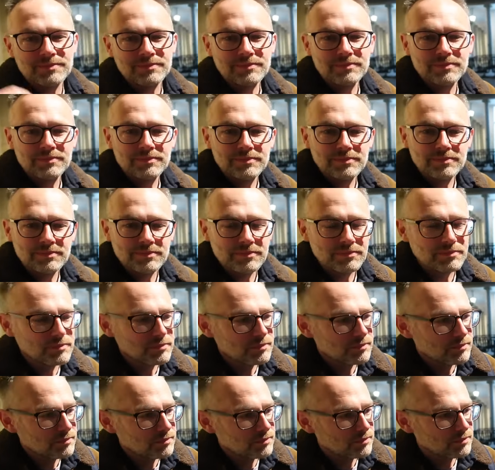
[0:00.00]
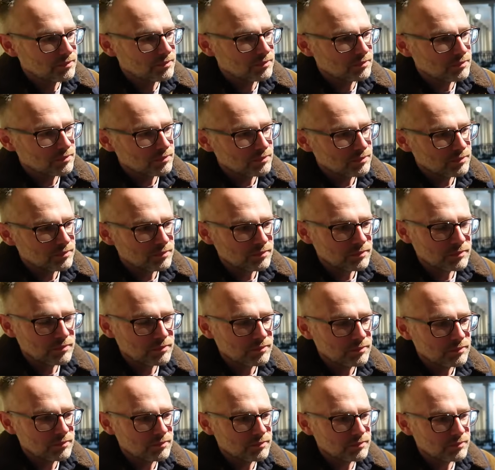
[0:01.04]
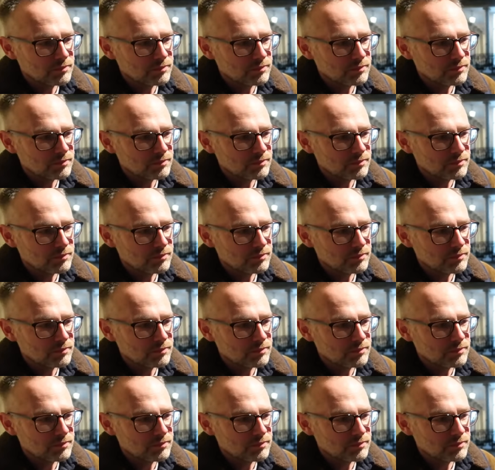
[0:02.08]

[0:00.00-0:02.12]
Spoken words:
(not speaking)